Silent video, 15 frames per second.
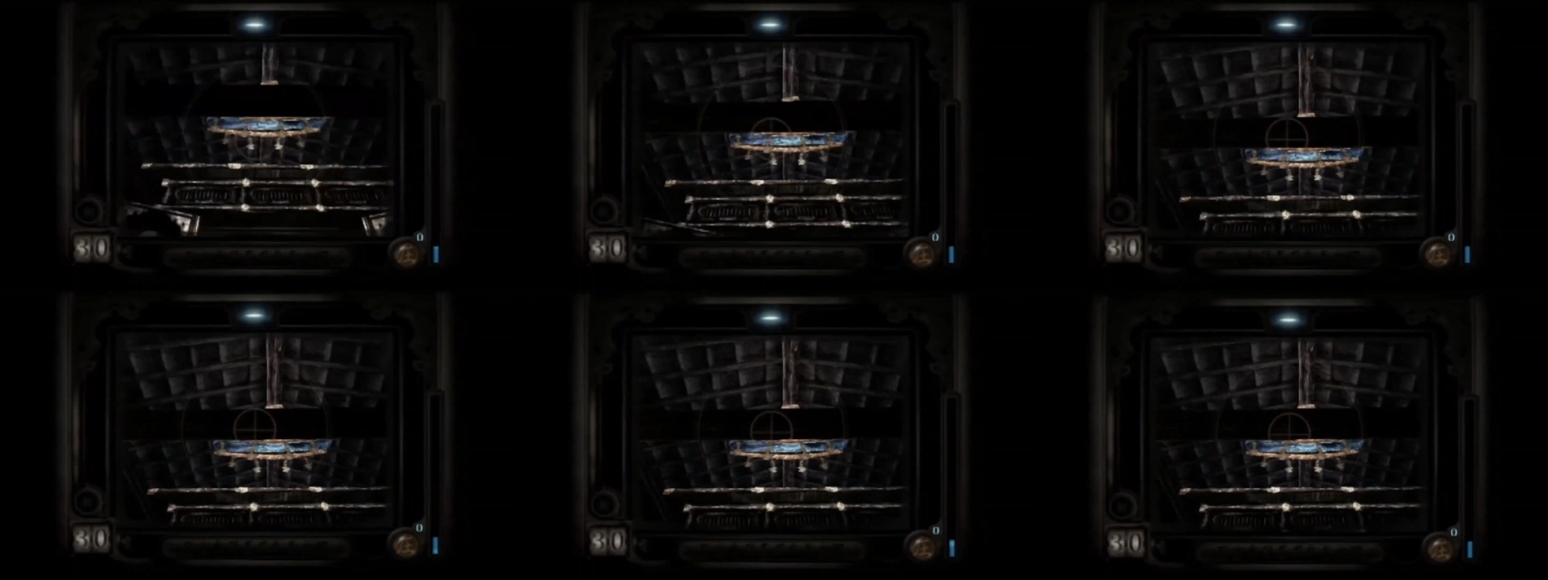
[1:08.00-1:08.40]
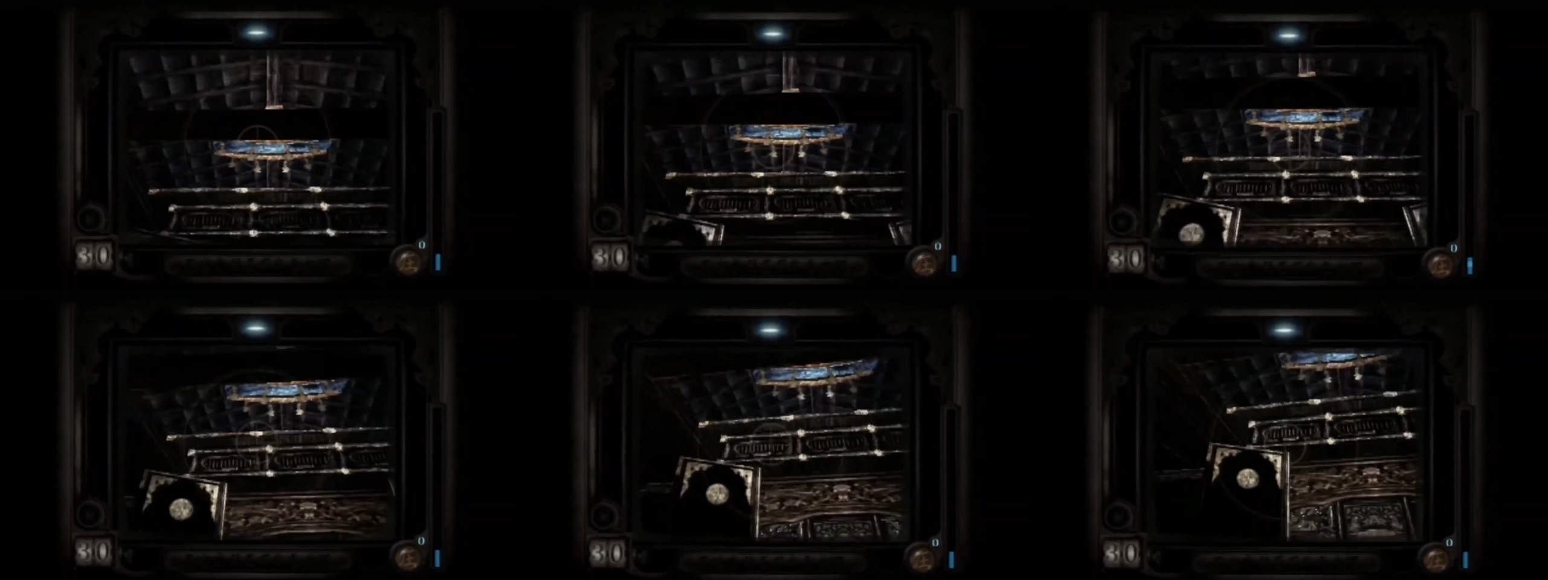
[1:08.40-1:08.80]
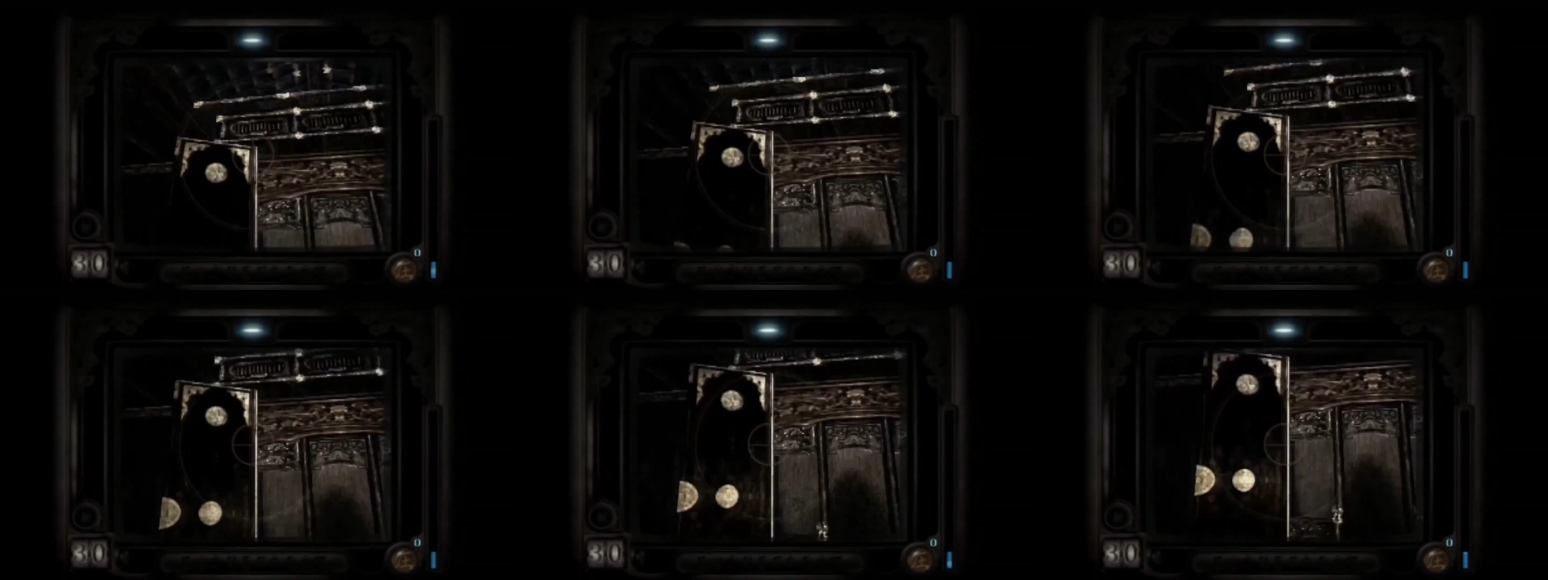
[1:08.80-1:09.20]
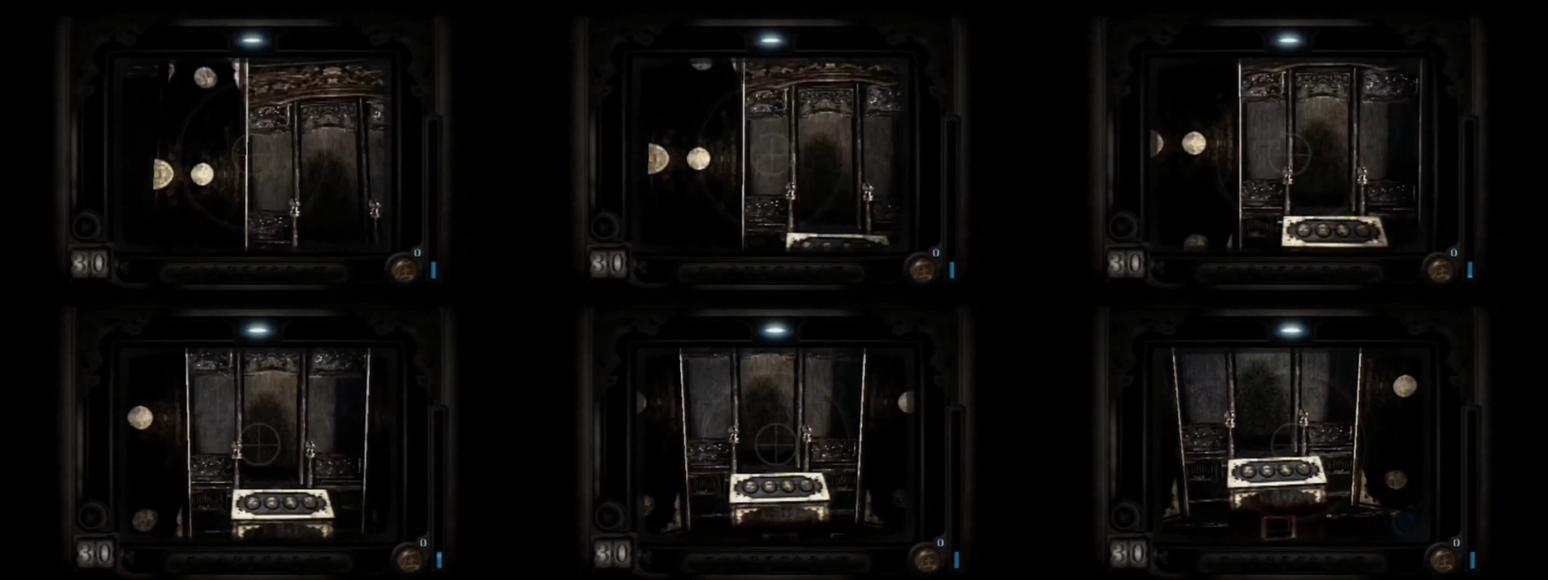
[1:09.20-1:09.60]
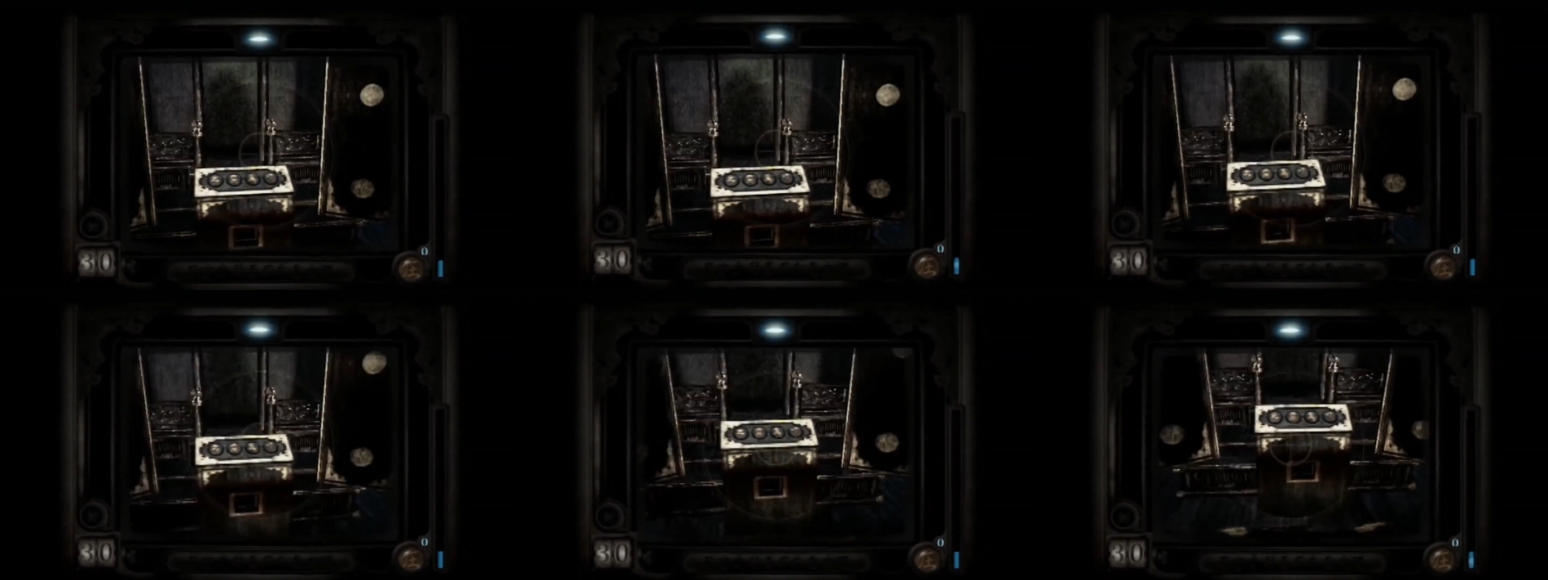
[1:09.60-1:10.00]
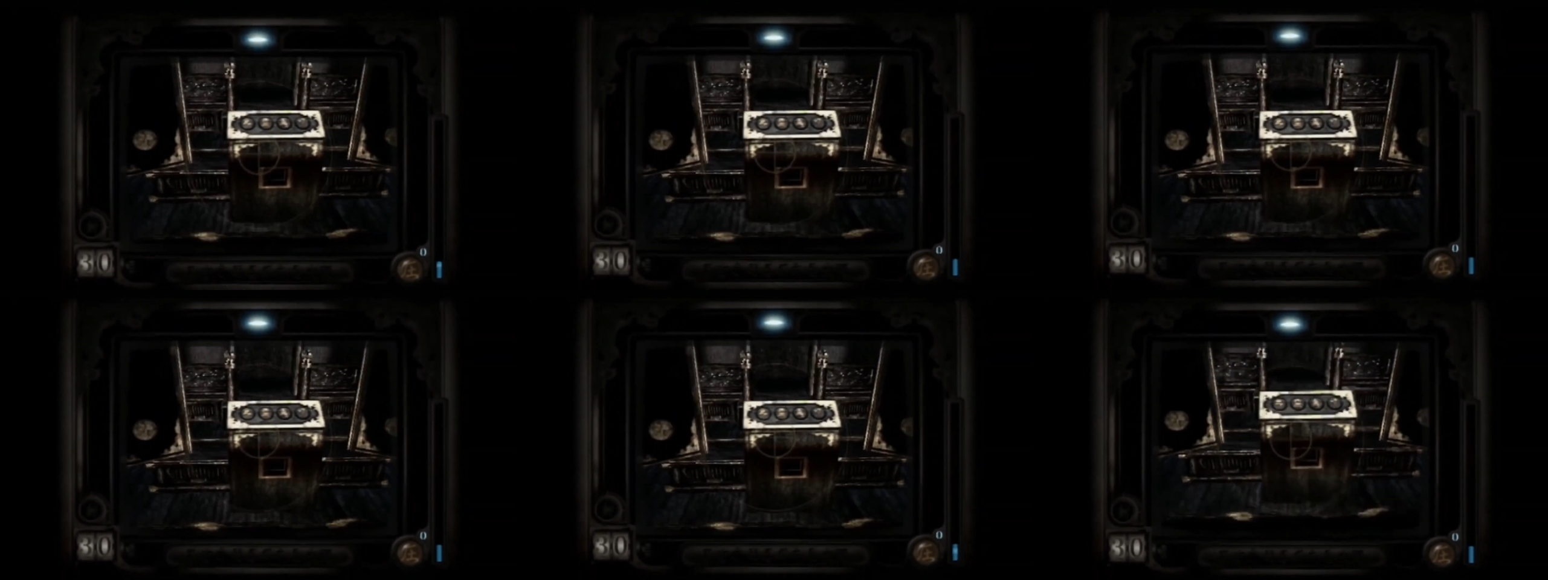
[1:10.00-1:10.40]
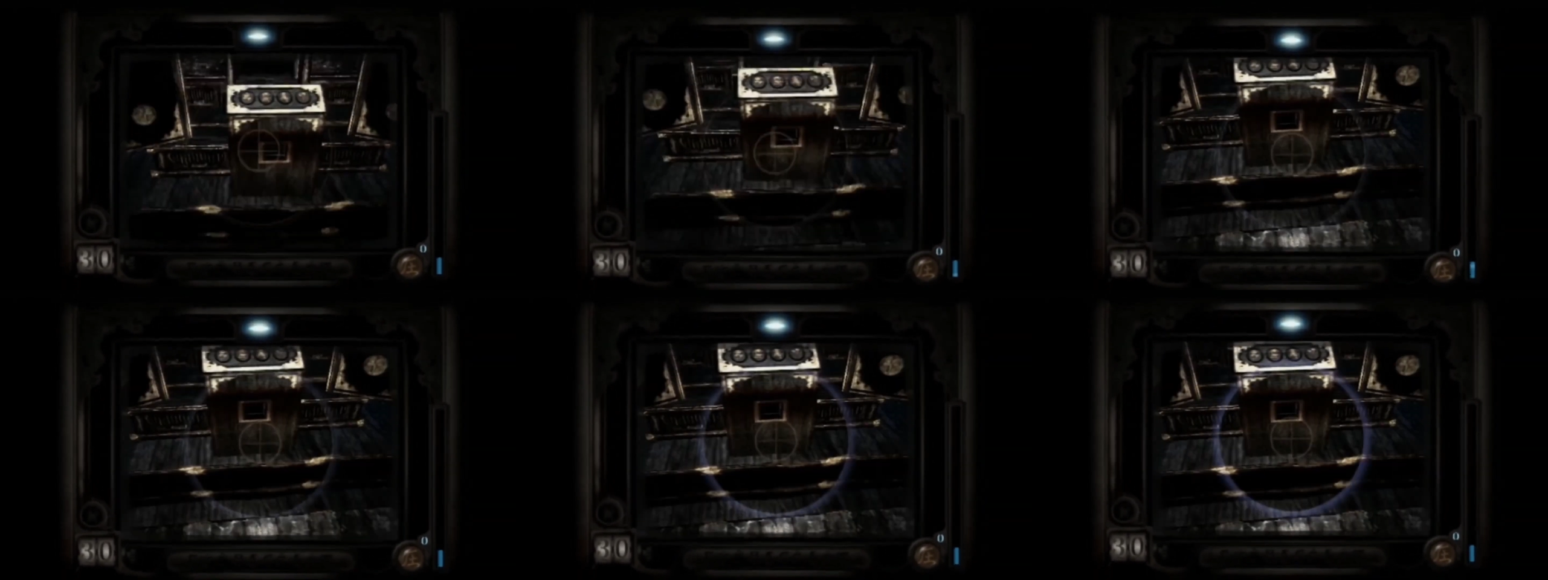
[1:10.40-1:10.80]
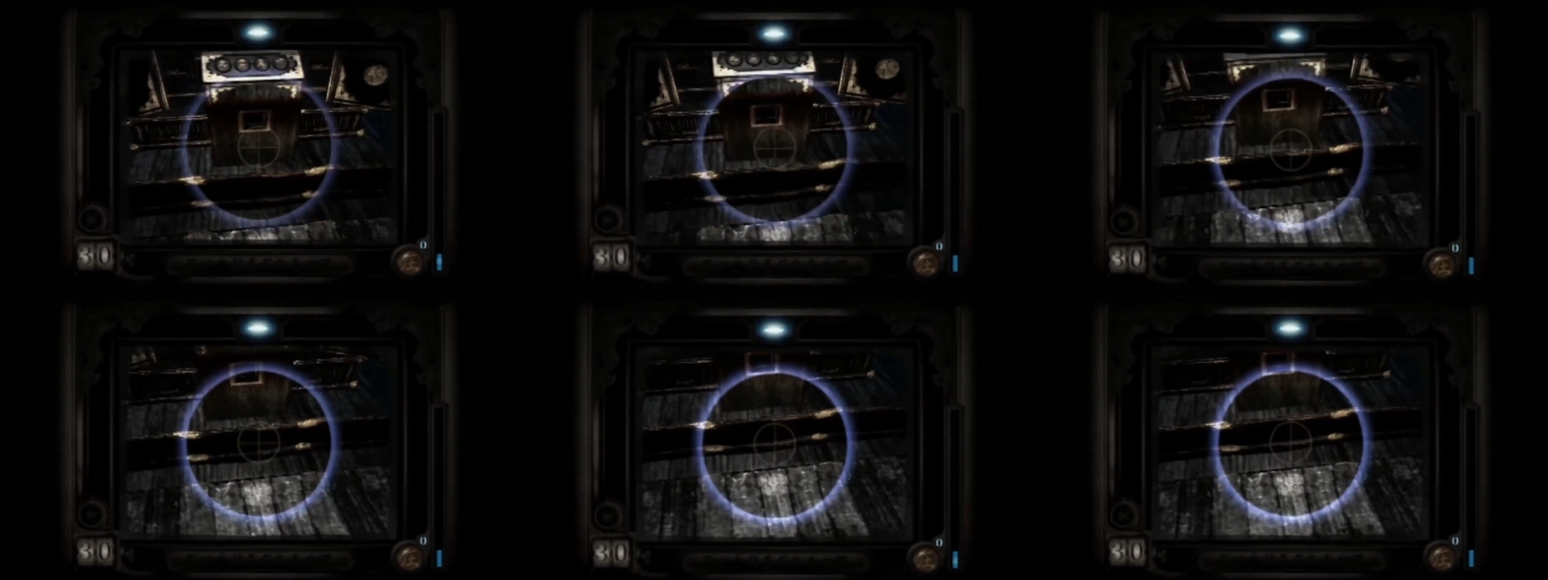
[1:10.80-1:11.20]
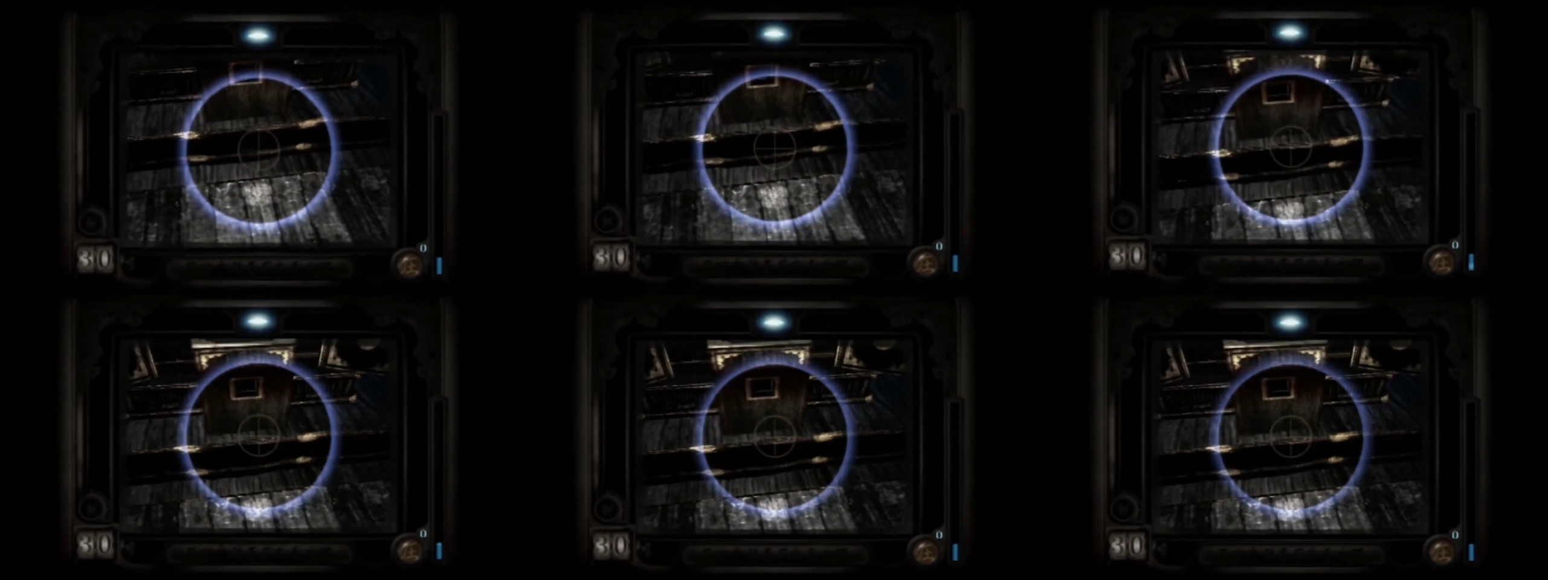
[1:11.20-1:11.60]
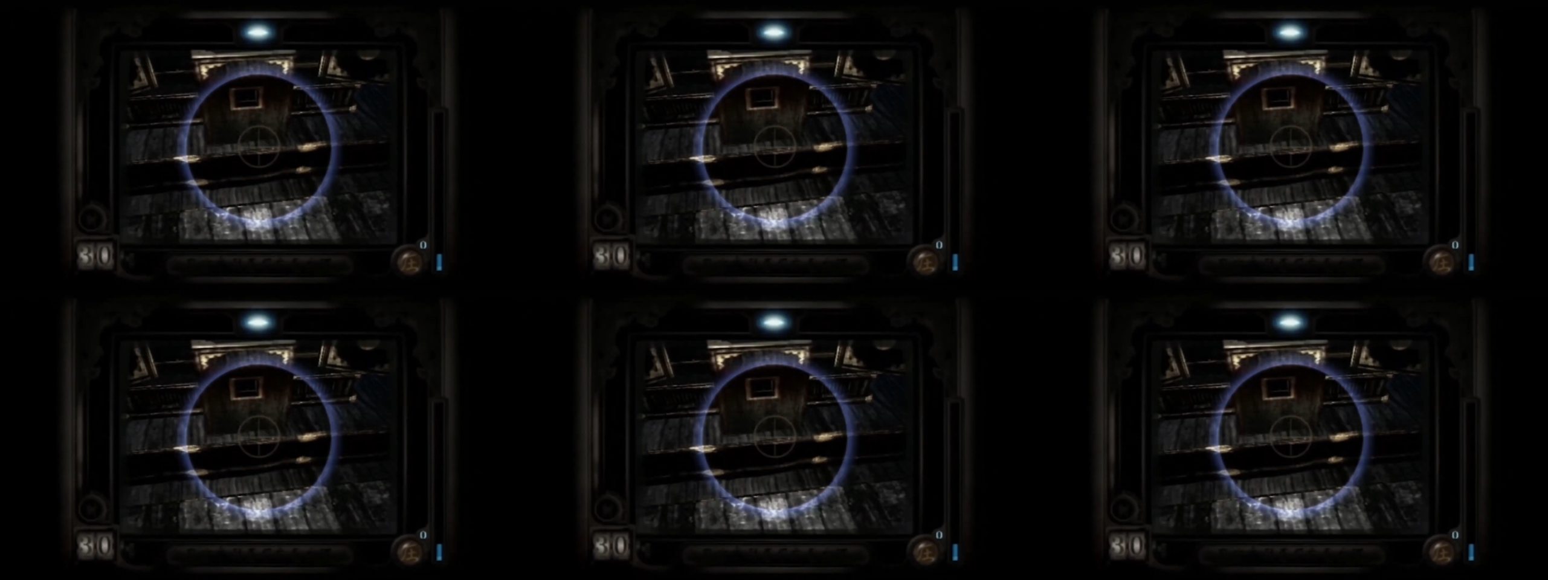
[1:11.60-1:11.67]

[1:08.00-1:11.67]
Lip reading: No face is visible, so there are no lips to read.